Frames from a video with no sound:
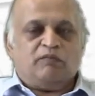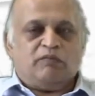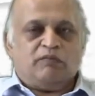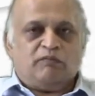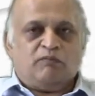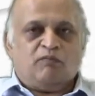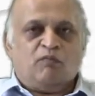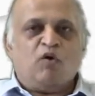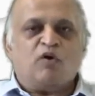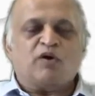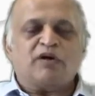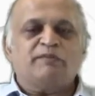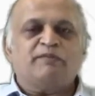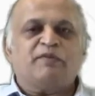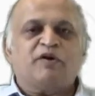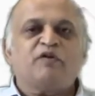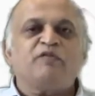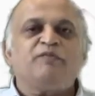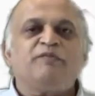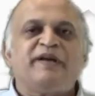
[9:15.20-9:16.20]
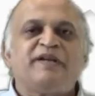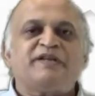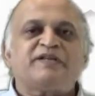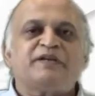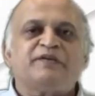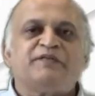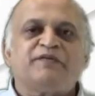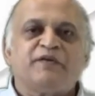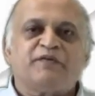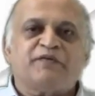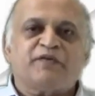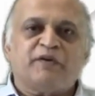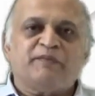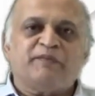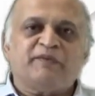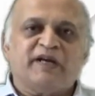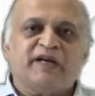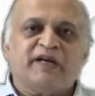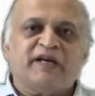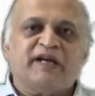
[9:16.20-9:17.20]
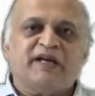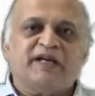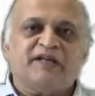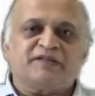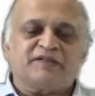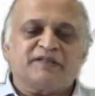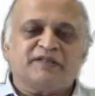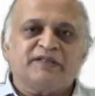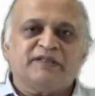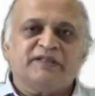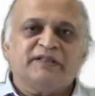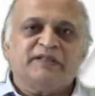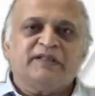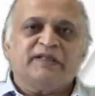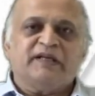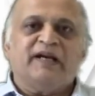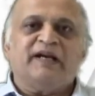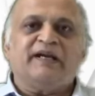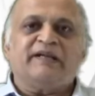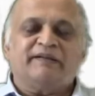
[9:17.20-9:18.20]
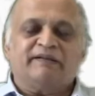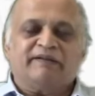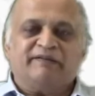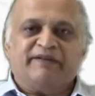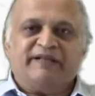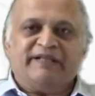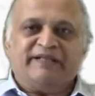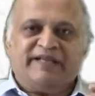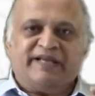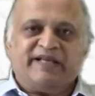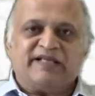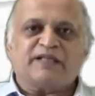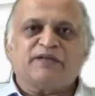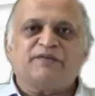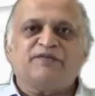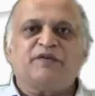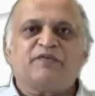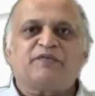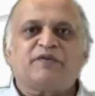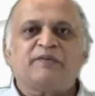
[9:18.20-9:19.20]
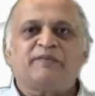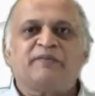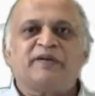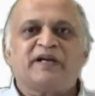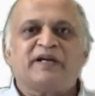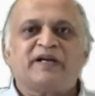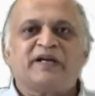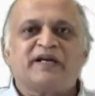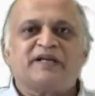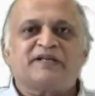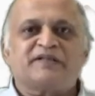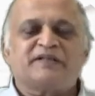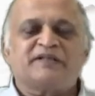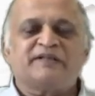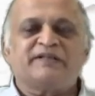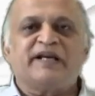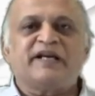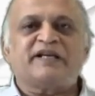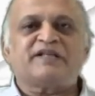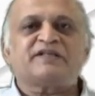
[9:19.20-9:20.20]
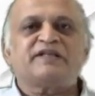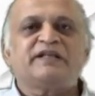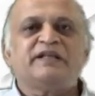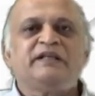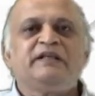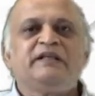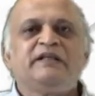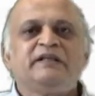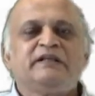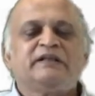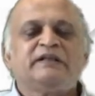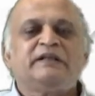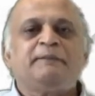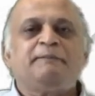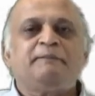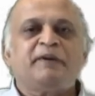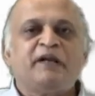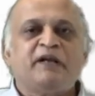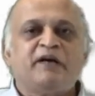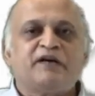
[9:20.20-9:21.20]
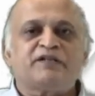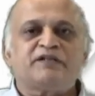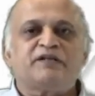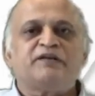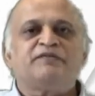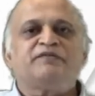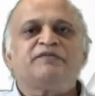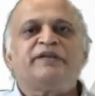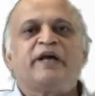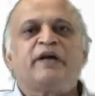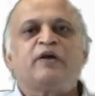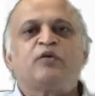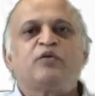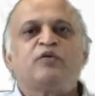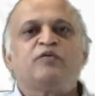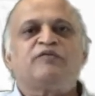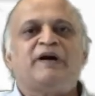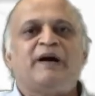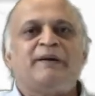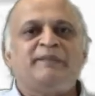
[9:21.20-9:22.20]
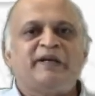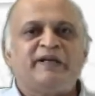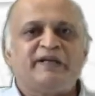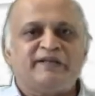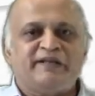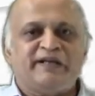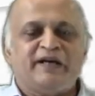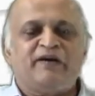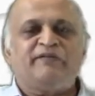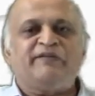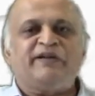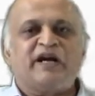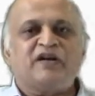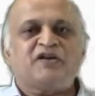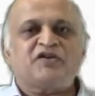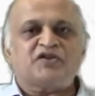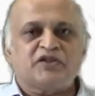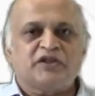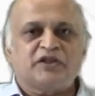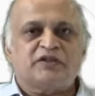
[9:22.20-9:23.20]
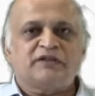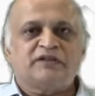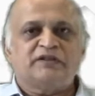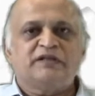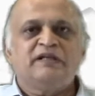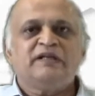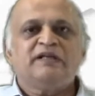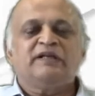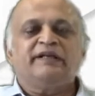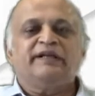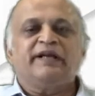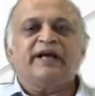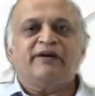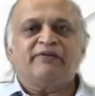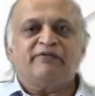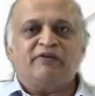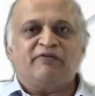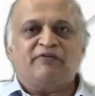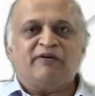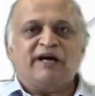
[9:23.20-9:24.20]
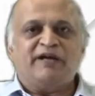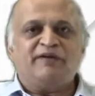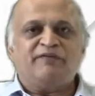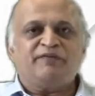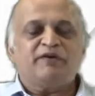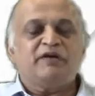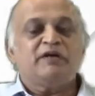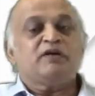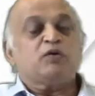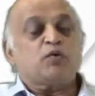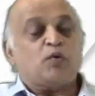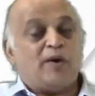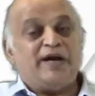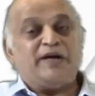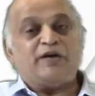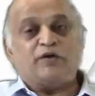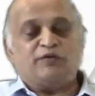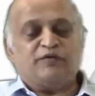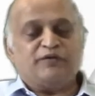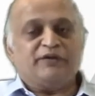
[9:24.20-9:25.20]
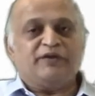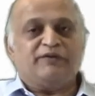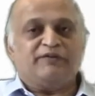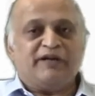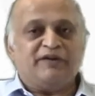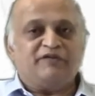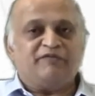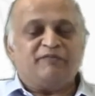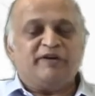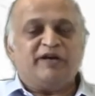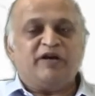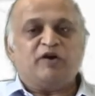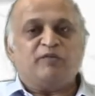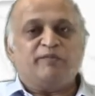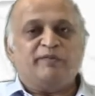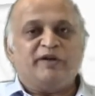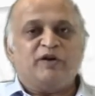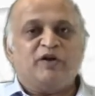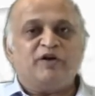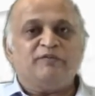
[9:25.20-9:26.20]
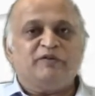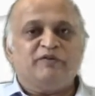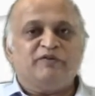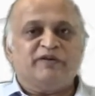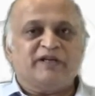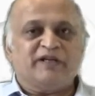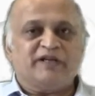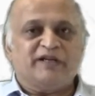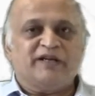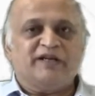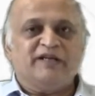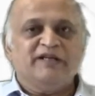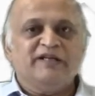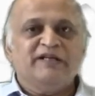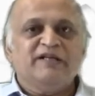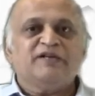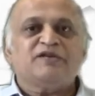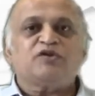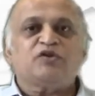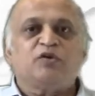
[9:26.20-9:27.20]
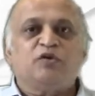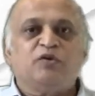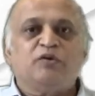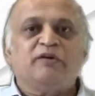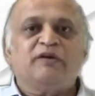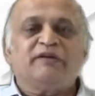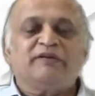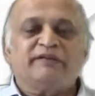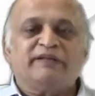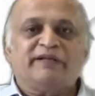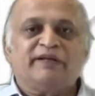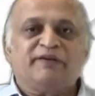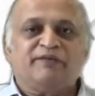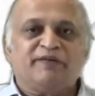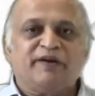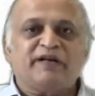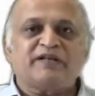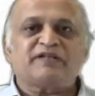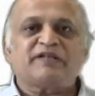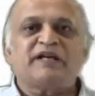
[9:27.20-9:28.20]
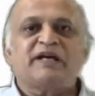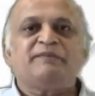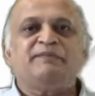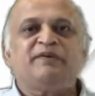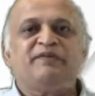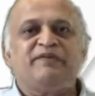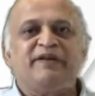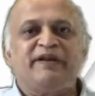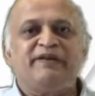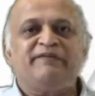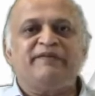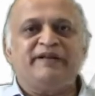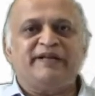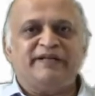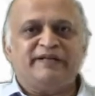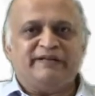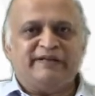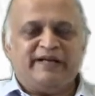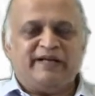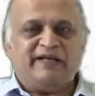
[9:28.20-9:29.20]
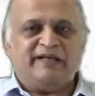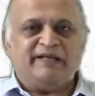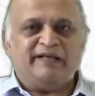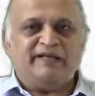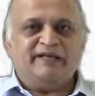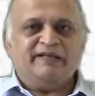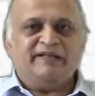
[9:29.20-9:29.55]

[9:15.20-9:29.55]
More number of men suffer from lung cancer. And when they suffer from lung cancer, they are still the pillars of their own family. They have young children, they have a wife. Quite often the wife may or may not be working. So the effects can be very, very deadly.